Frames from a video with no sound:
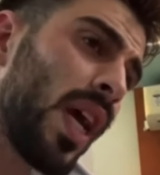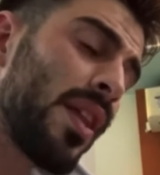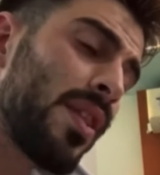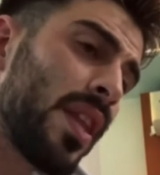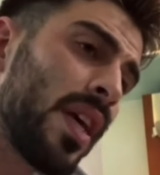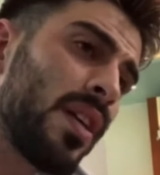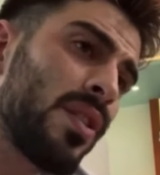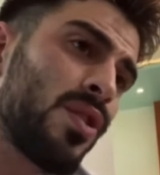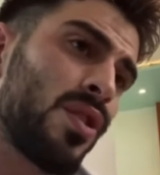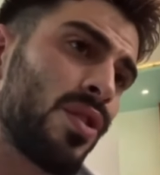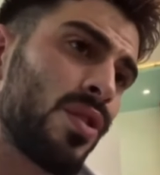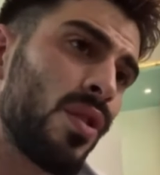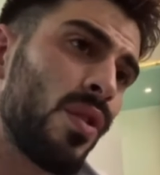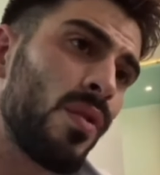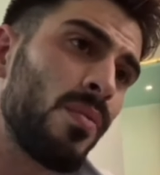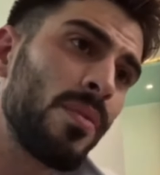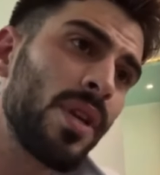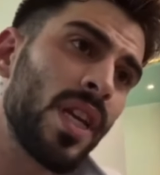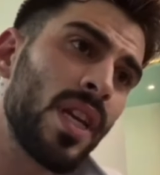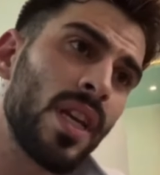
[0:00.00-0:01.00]
then she
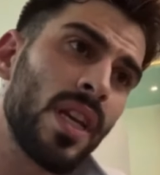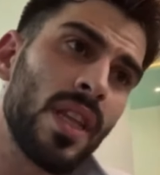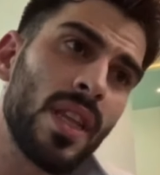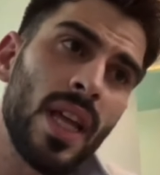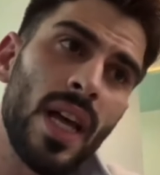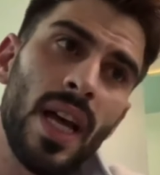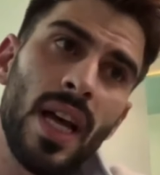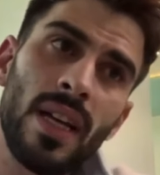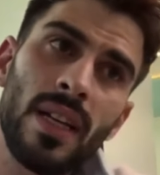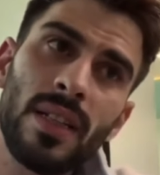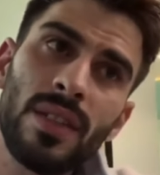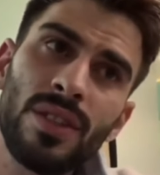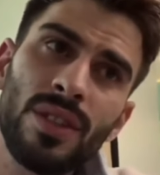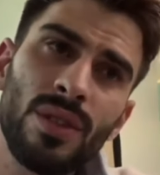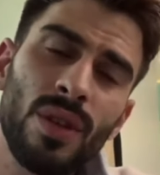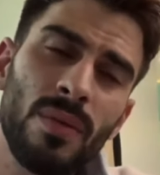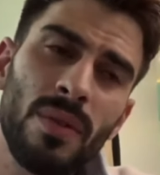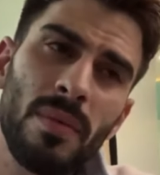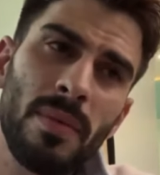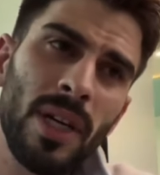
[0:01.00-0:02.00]
told me
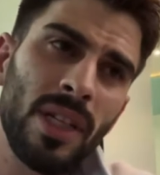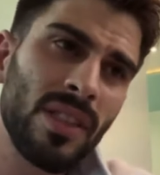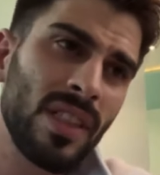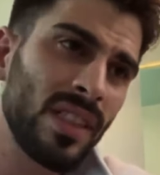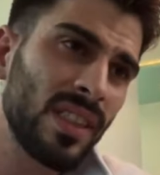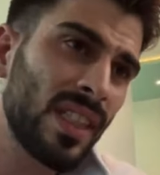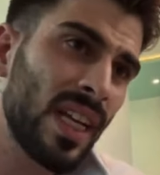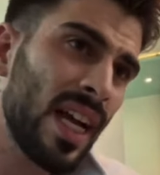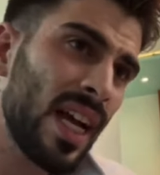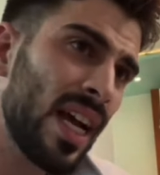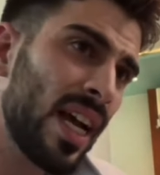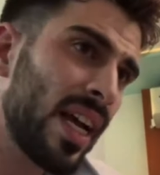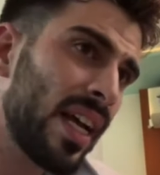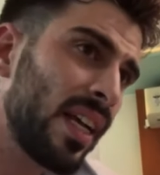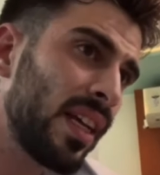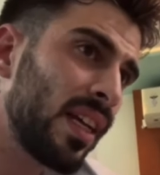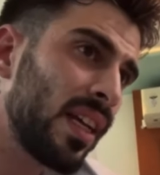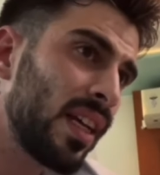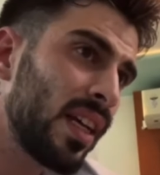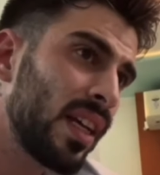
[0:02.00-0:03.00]
about this
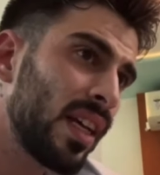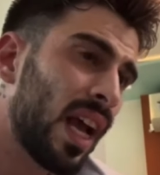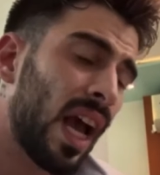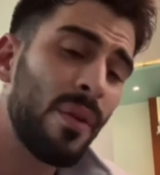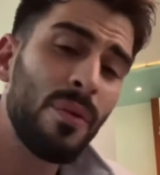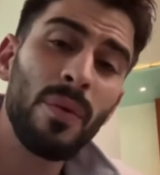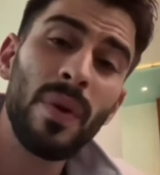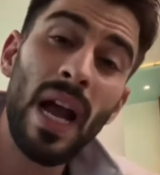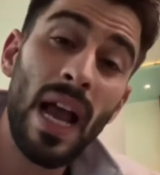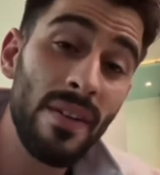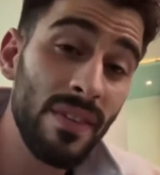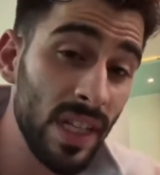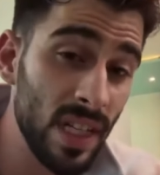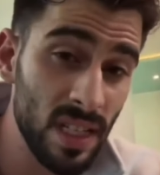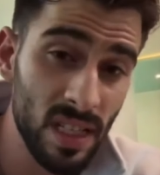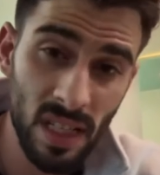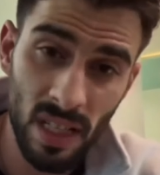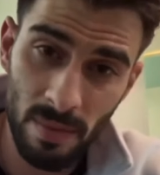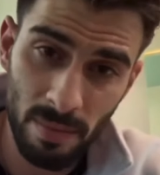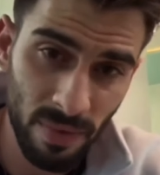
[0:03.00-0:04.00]
guy, and we were having a
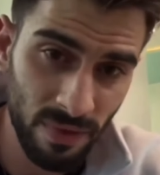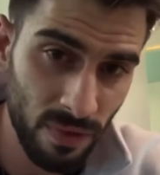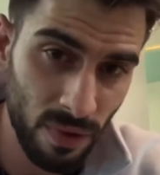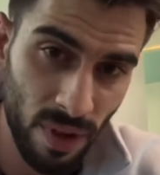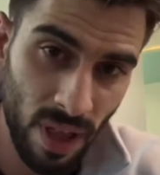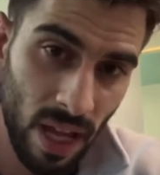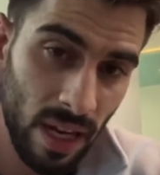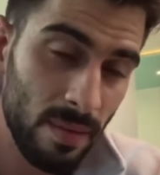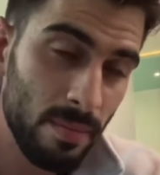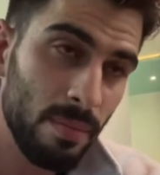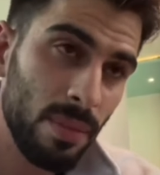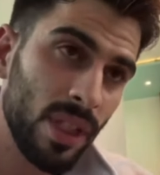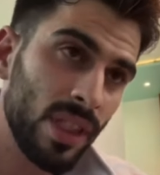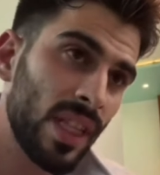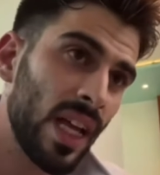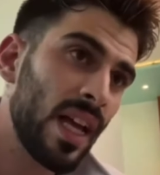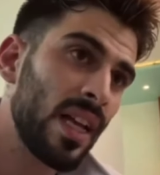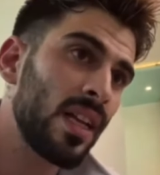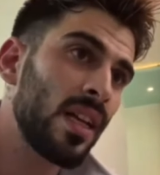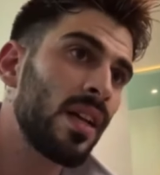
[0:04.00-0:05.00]
scene before that.
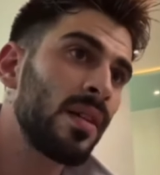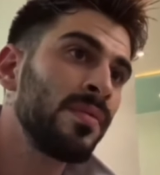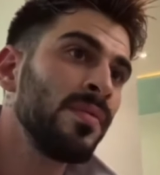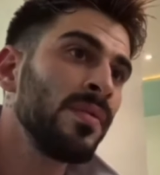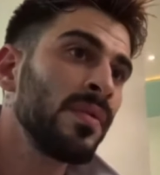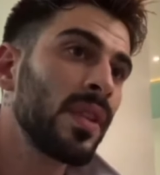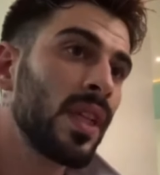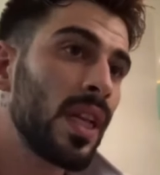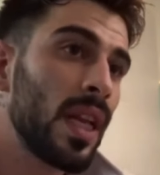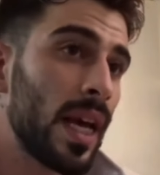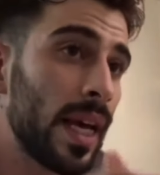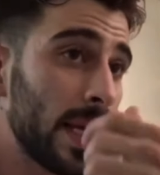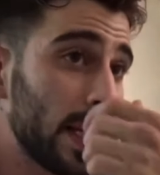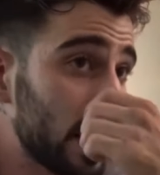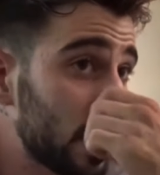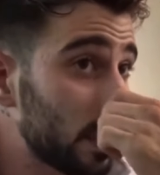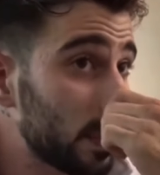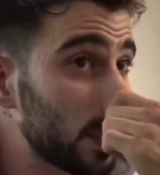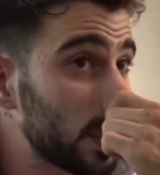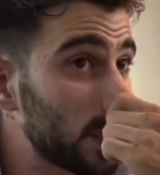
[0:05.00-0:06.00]
But then,
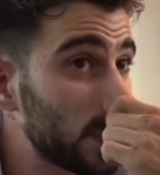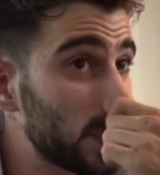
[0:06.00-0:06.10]
like,